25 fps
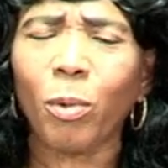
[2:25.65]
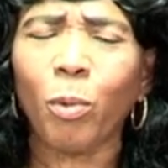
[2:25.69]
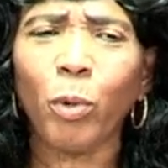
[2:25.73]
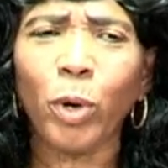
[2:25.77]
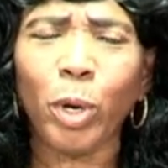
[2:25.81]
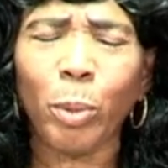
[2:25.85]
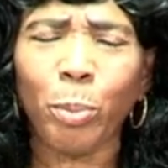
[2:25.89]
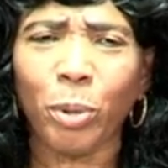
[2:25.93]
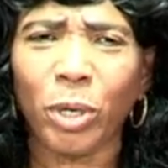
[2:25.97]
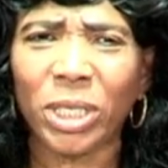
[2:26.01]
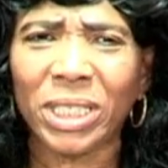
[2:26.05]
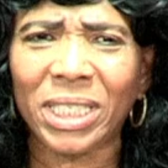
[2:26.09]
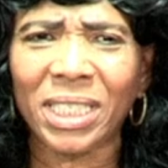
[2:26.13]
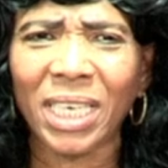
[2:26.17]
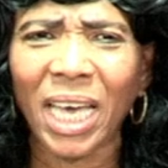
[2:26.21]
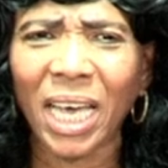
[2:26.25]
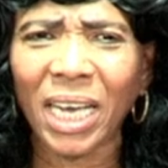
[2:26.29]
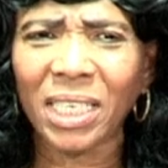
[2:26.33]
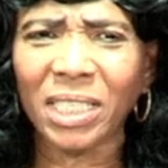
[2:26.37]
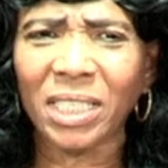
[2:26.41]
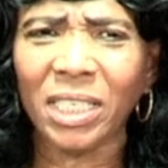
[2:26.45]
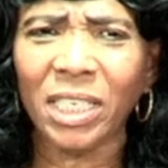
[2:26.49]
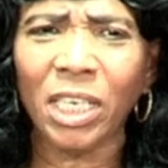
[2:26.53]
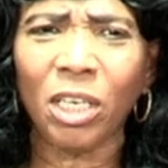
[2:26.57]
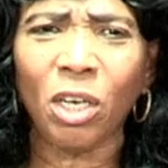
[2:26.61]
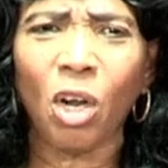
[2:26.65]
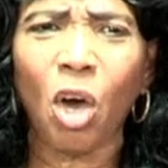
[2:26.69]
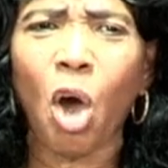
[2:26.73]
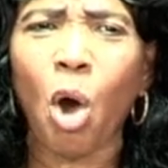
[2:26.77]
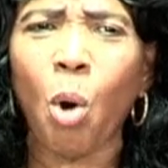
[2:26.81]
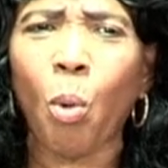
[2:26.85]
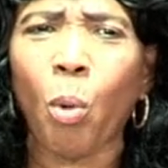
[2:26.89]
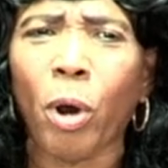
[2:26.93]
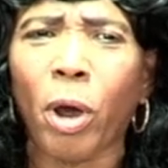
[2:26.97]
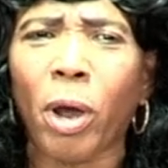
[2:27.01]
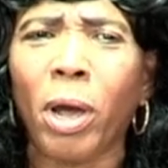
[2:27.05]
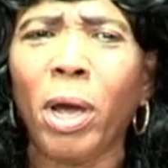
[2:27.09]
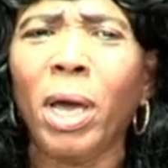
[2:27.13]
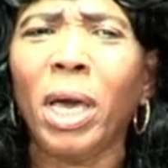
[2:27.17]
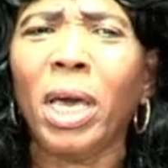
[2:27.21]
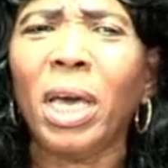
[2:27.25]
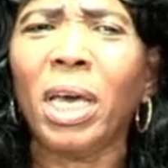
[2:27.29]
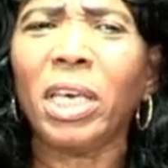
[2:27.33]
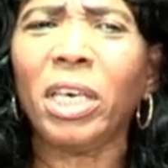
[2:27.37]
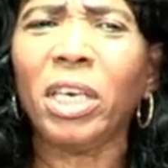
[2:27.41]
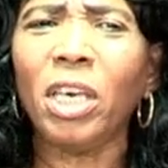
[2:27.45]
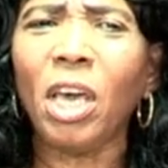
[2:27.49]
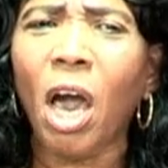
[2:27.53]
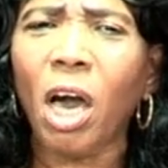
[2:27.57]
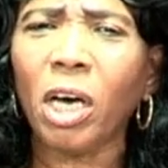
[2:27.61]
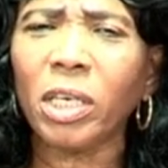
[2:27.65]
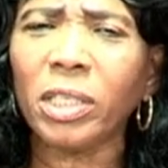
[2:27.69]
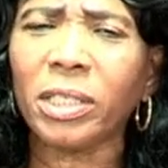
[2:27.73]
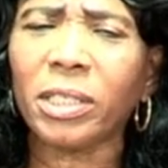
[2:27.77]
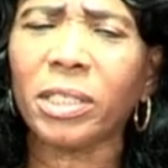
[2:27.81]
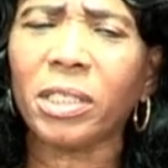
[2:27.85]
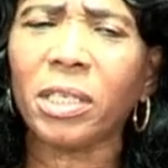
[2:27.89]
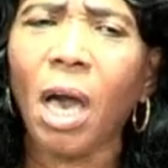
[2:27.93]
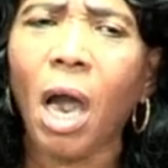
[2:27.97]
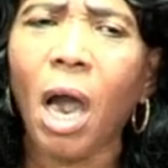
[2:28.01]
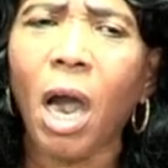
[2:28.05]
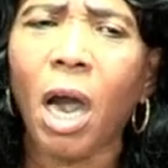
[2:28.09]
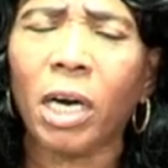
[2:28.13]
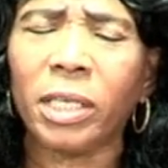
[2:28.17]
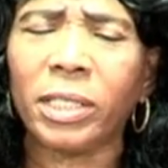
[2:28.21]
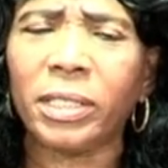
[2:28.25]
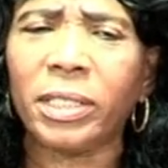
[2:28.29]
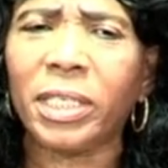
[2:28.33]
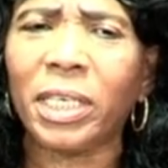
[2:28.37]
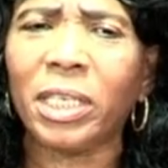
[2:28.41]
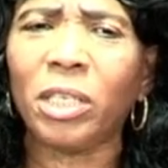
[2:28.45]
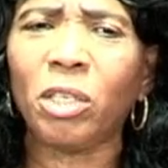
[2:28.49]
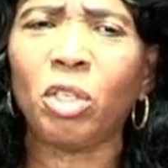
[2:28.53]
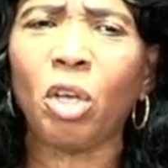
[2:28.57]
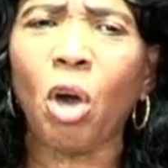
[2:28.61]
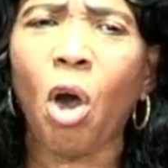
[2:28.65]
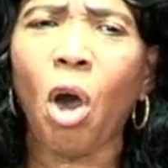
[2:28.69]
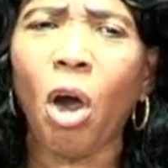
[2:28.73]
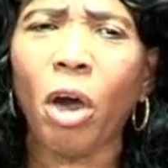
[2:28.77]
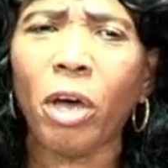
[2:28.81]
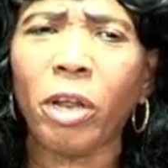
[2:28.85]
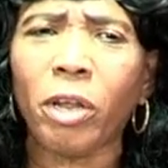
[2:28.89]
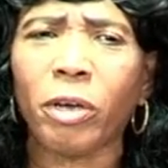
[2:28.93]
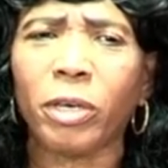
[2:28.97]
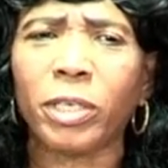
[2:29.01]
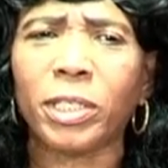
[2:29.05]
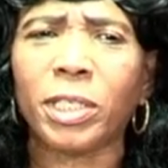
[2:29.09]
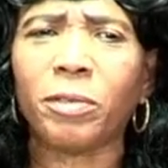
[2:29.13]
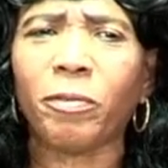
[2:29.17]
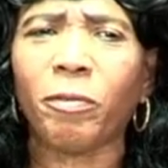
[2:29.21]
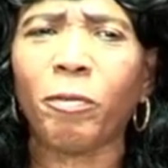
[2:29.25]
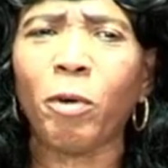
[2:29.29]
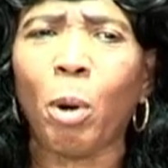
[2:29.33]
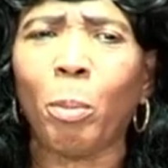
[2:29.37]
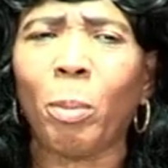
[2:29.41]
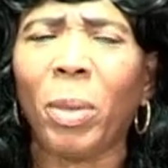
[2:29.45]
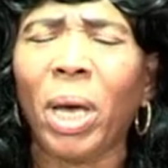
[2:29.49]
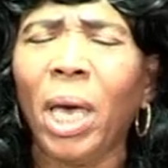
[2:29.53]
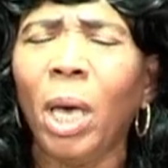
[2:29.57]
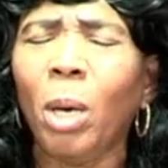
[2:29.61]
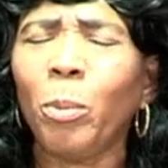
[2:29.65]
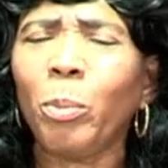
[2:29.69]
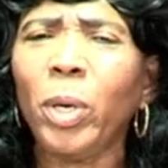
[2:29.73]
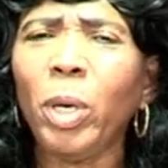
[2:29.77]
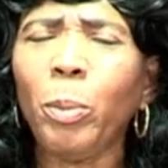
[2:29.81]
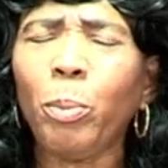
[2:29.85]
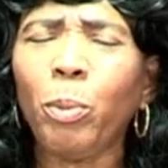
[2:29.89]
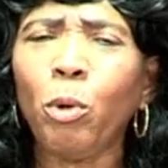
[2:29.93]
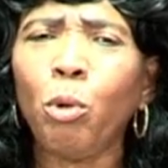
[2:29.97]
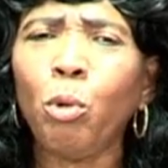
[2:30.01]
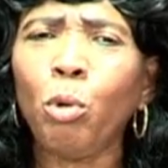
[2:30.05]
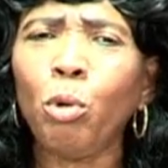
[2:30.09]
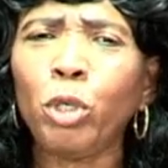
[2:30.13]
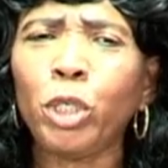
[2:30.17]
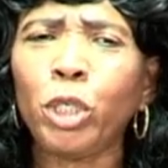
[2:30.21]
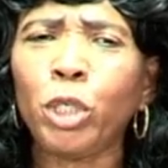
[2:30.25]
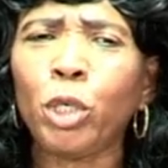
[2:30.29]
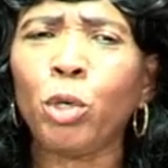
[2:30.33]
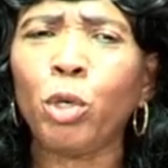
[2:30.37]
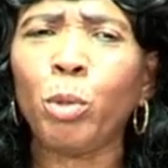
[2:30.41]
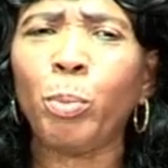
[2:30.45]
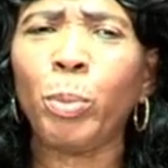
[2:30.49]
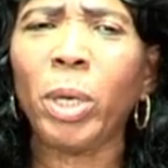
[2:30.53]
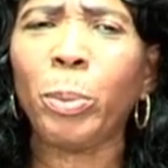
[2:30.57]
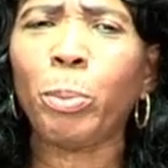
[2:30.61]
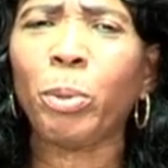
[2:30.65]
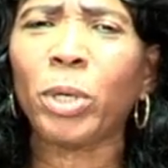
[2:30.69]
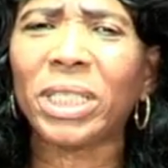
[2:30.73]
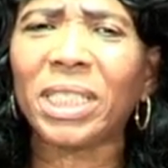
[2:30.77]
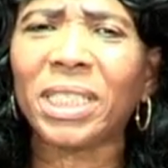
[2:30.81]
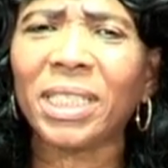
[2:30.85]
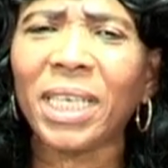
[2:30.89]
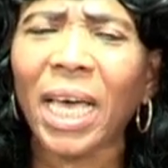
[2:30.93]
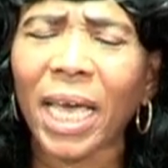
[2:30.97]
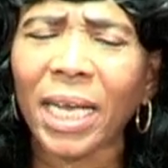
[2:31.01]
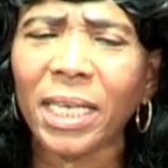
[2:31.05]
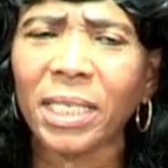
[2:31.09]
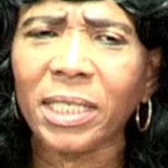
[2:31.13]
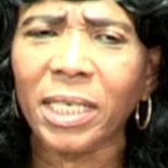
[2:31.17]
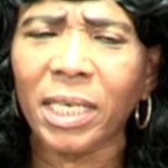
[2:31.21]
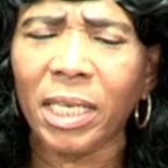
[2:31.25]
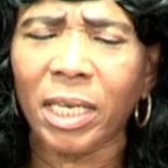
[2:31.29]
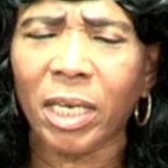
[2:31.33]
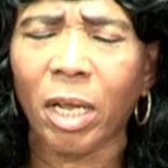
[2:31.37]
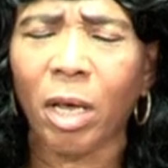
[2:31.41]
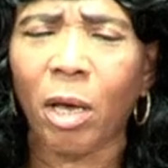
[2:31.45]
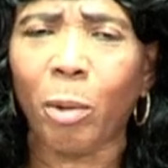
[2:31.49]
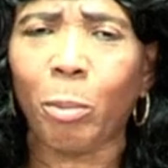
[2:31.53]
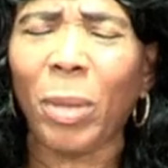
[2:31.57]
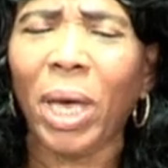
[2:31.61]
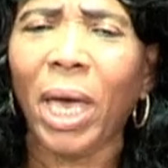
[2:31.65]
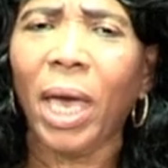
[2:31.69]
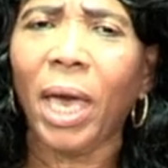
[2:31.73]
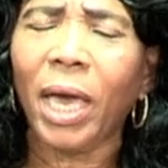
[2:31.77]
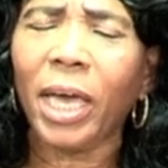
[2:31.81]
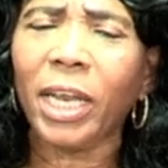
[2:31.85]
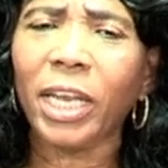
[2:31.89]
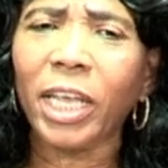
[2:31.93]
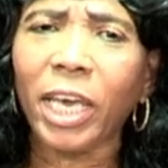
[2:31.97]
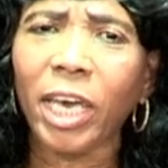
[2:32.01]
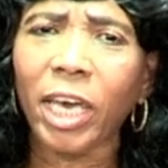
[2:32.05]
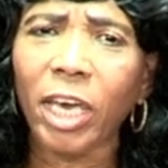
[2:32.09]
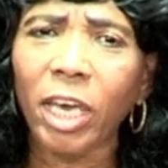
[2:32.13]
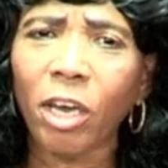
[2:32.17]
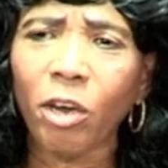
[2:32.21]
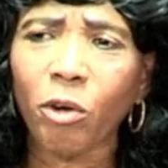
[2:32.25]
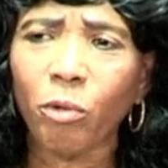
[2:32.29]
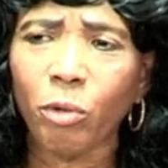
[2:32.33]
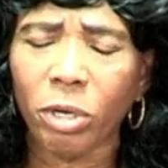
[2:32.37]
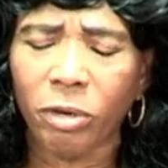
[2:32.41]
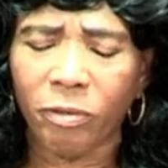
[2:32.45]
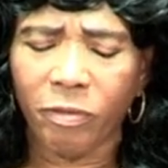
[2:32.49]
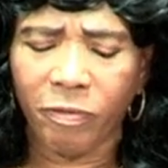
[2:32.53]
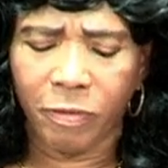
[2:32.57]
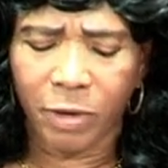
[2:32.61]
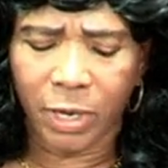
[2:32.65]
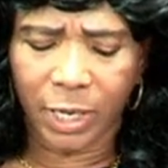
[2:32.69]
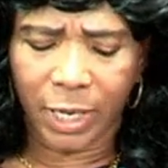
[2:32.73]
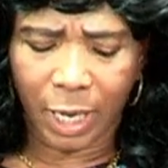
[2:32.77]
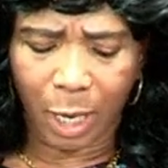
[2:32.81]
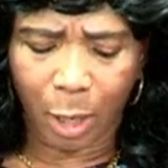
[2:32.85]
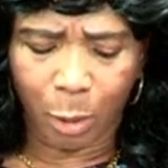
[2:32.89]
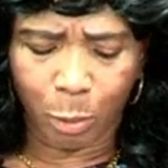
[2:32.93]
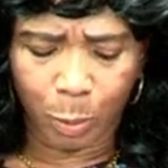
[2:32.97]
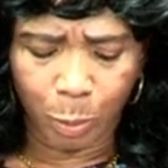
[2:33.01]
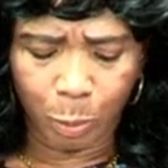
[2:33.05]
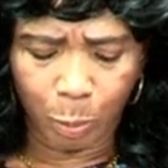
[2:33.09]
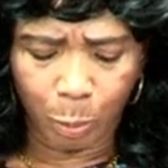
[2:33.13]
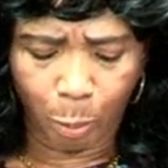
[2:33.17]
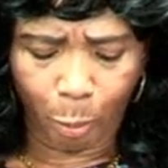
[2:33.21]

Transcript: We're protecting our young sons and daughters from people who should be protecting them and caring for them.